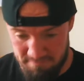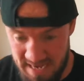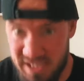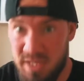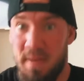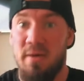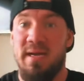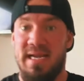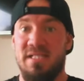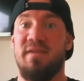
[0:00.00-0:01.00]
It's about
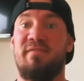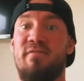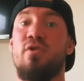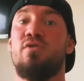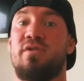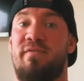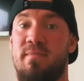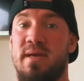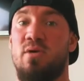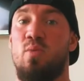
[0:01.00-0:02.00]
eating fruit for
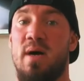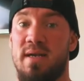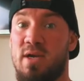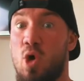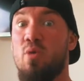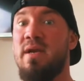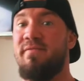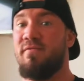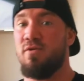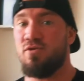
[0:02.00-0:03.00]
meal one, only
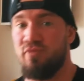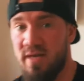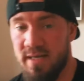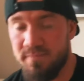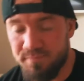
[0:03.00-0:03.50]
fruit, really.